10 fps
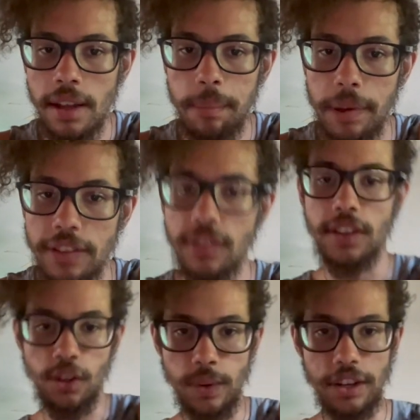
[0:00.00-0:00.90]
because
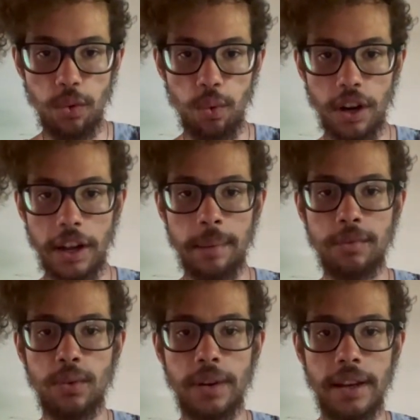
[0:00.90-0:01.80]
you need to work up
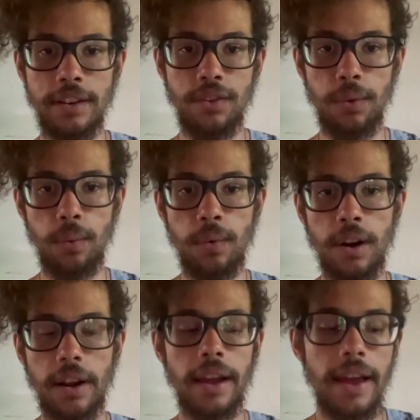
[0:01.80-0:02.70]
to it and do the
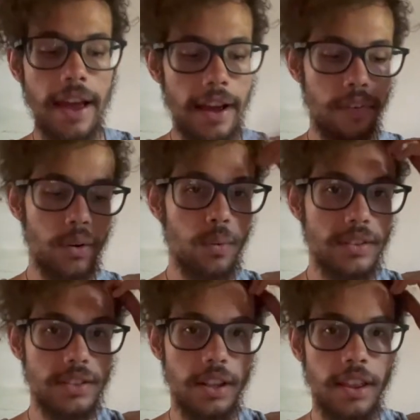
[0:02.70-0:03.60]
work. Everyone
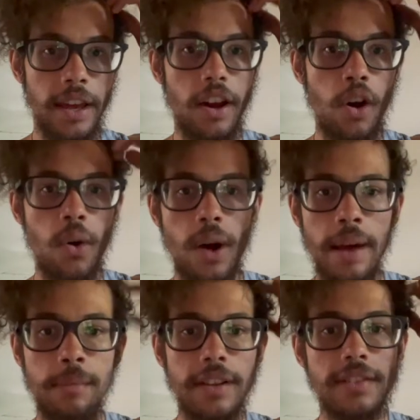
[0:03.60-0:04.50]
wants to think, "Oh,
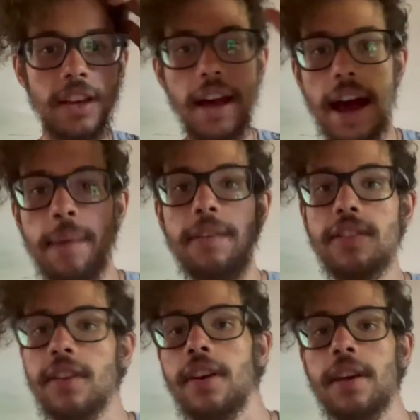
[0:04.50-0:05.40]
I'm this, I'm this
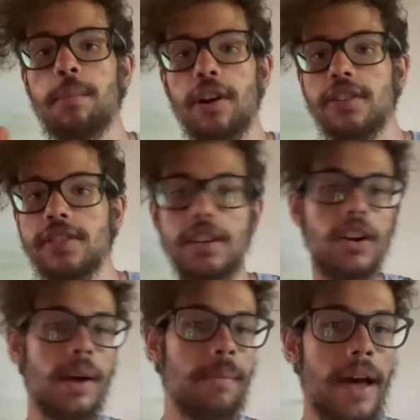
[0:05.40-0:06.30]
person or
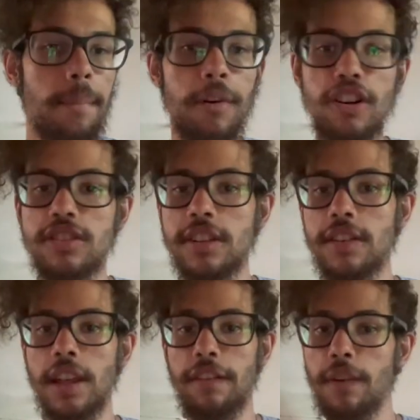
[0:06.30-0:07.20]
I'm that person
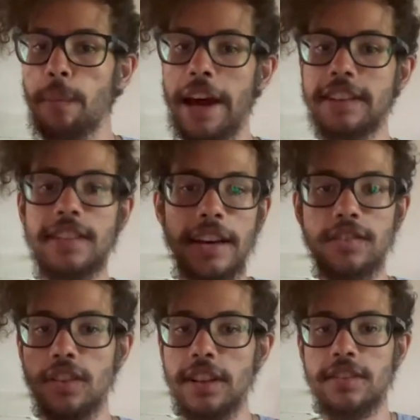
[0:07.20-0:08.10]
like from past lives
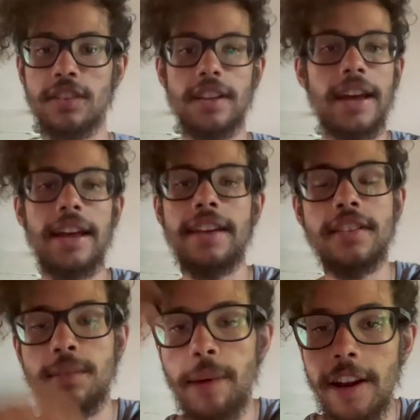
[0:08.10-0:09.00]
or this or that." It
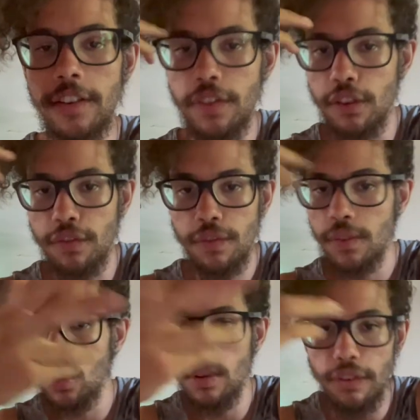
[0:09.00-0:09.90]
doesn't matter if you're
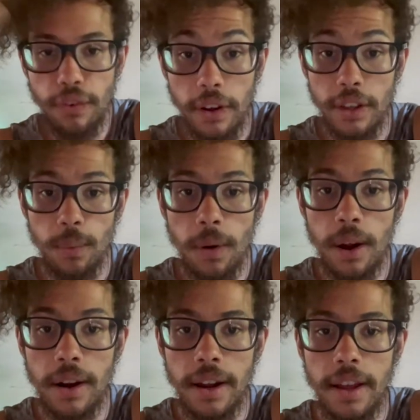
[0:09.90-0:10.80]
who the fuck you
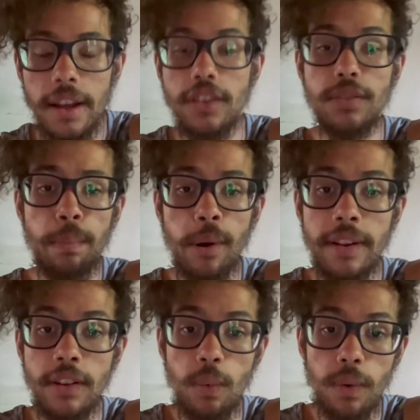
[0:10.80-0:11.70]
are. Just put
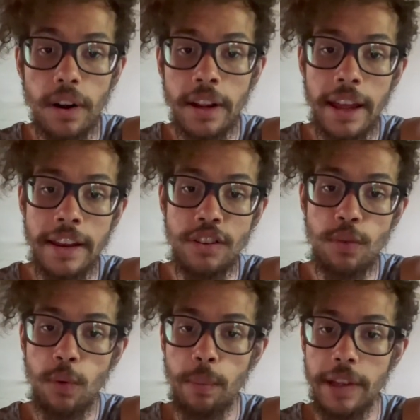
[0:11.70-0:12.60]
in the work and you
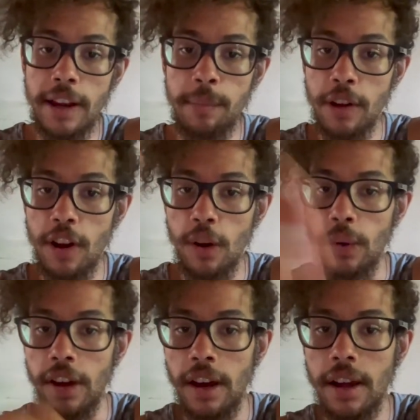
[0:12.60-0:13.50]
will become your own
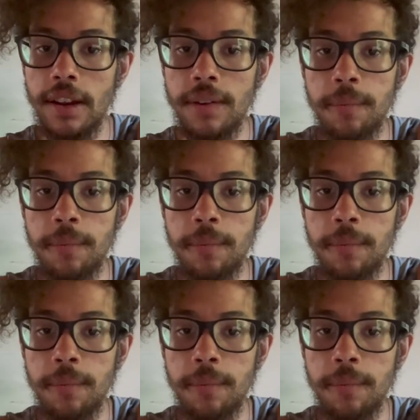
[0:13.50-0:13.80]
god